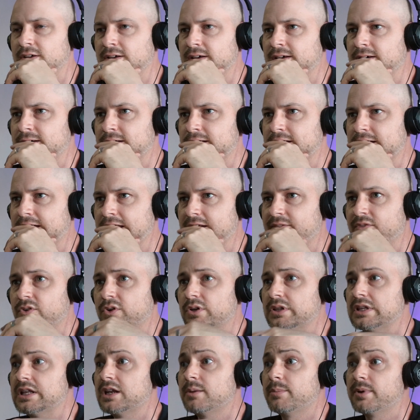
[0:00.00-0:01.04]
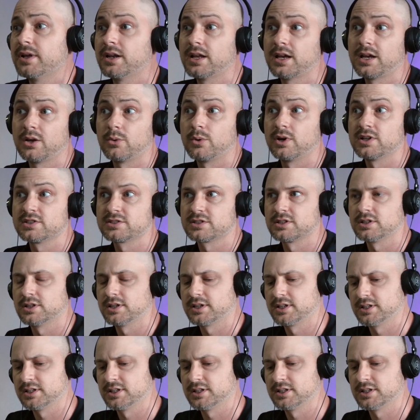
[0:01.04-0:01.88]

And I've heard that about ayahuasca.